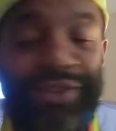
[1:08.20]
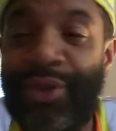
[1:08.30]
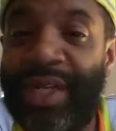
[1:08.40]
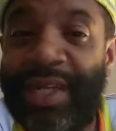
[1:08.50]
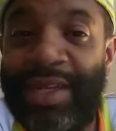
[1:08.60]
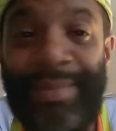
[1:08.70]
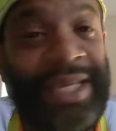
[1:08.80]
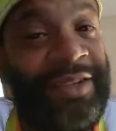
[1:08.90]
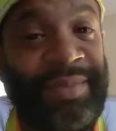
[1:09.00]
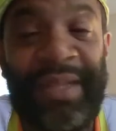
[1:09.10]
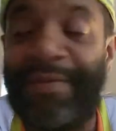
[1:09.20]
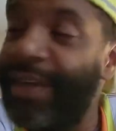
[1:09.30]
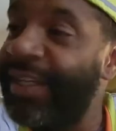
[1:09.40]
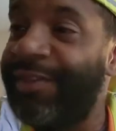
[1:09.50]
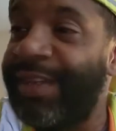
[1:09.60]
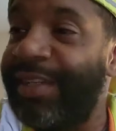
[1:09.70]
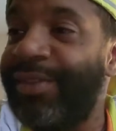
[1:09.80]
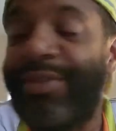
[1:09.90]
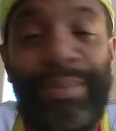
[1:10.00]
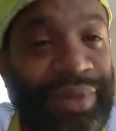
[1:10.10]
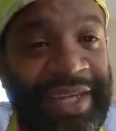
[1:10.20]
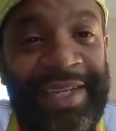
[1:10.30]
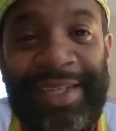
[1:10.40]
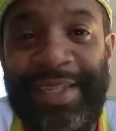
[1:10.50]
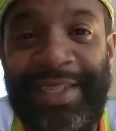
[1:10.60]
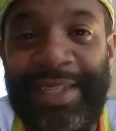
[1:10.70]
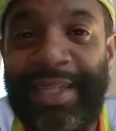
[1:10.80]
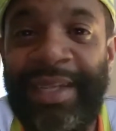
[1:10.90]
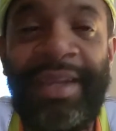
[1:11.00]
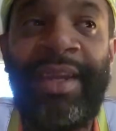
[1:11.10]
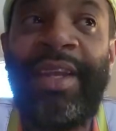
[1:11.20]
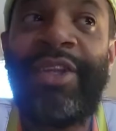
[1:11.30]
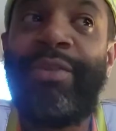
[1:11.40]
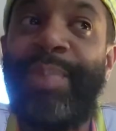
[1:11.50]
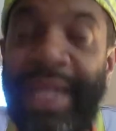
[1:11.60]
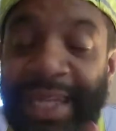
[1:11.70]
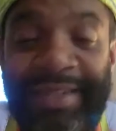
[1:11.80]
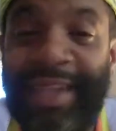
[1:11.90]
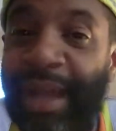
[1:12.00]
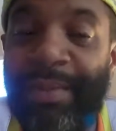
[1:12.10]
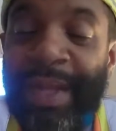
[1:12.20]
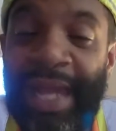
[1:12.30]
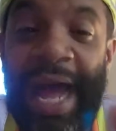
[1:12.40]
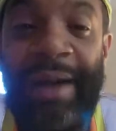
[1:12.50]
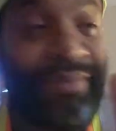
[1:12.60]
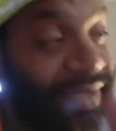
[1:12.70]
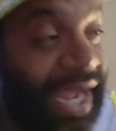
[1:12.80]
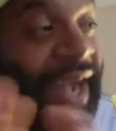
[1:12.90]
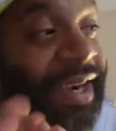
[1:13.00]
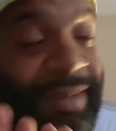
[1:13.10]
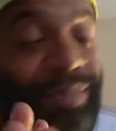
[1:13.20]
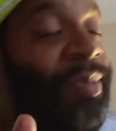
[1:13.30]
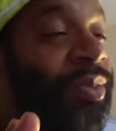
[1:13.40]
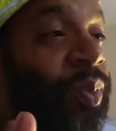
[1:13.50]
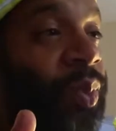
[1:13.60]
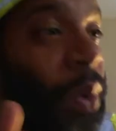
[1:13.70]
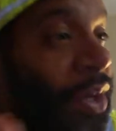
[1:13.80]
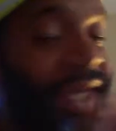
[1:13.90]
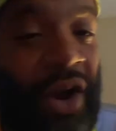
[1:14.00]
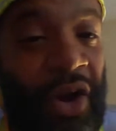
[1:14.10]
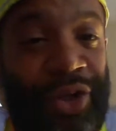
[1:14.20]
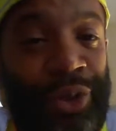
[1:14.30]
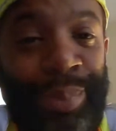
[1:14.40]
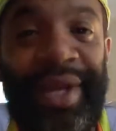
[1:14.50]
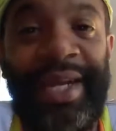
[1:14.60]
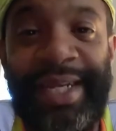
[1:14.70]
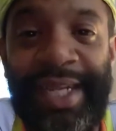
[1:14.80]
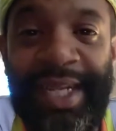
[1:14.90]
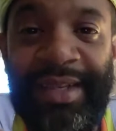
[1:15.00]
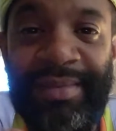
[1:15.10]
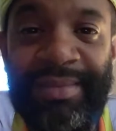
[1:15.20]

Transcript: Jordan Love, man, this motherfucker is finna do some Brett Hundley shit. Please stop. I'm tired of wanting to call you Brett Hundley.